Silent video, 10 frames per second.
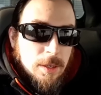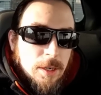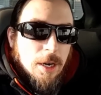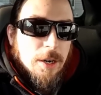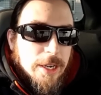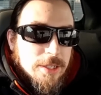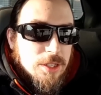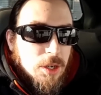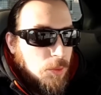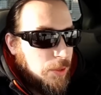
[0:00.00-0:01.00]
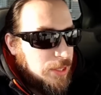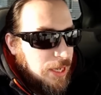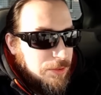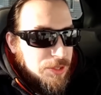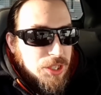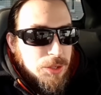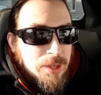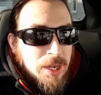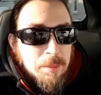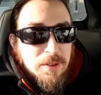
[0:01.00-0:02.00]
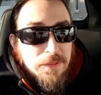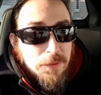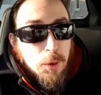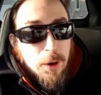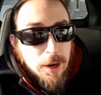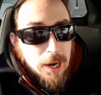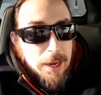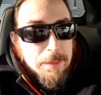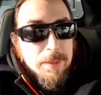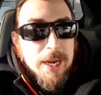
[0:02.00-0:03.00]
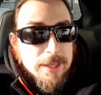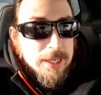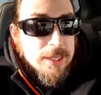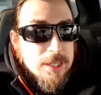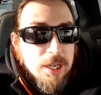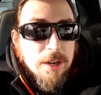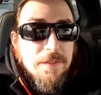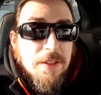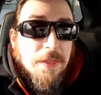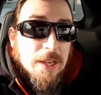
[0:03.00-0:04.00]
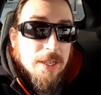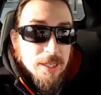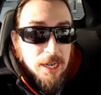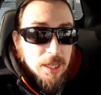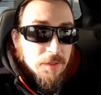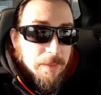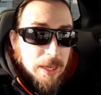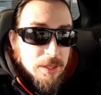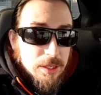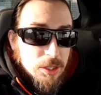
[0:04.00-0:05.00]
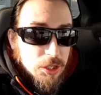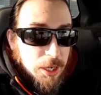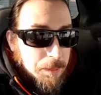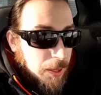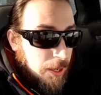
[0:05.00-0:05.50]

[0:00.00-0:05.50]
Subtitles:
All right, so we're down to number 4 on my list of the things that I love about this Jeep.